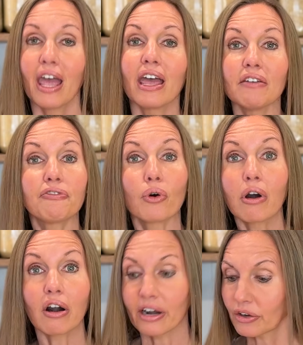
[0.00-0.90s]
And for
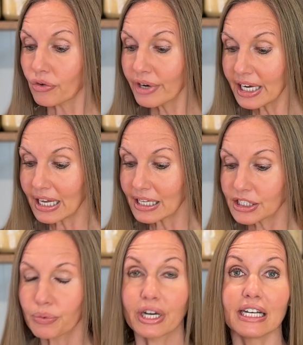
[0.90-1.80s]
our
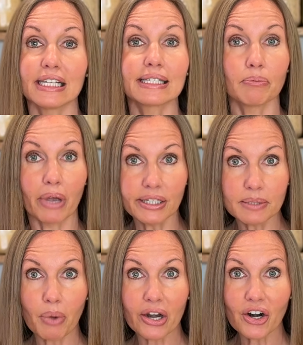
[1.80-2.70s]
ingredients, we're going to need some melted
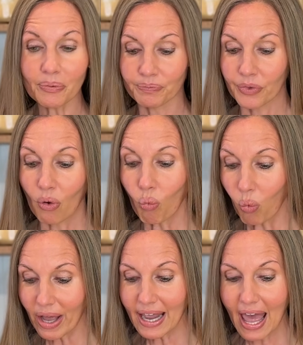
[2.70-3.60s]
butter,
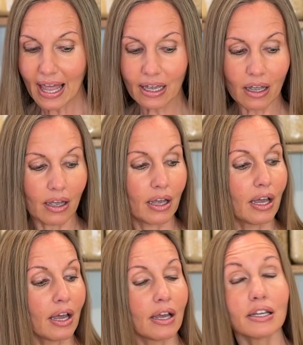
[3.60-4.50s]
1 egg,
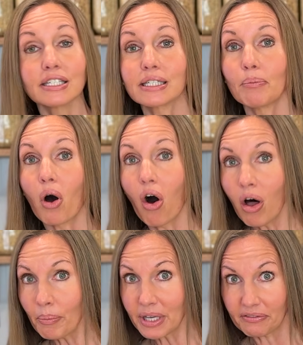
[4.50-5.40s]
some
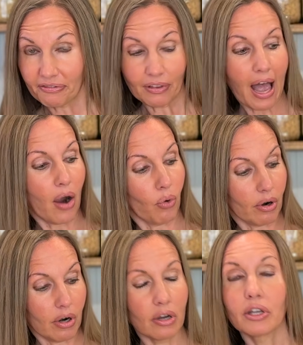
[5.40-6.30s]
almond
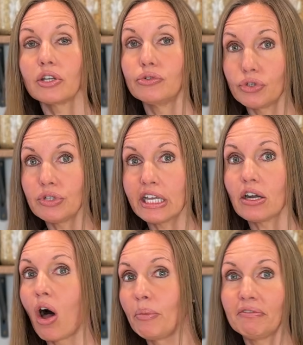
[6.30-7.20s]
flour. You do need
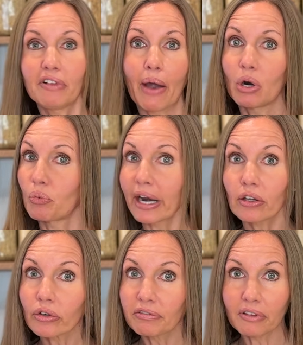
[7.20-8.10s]
almond flour.
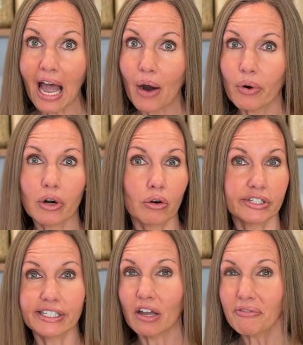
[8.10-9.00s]
Regular flour or
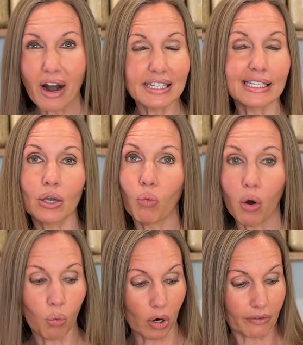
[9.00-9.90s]
self-rising
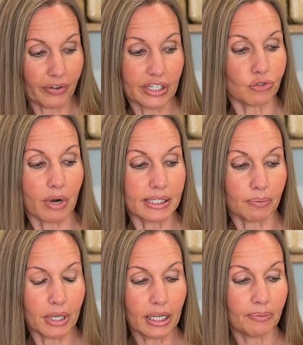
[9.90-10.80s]
won't work for this
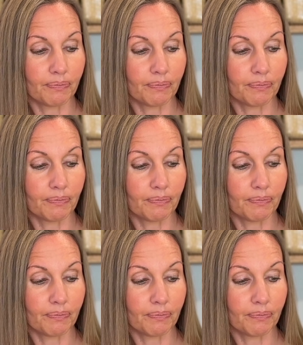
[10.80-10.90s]
recipe.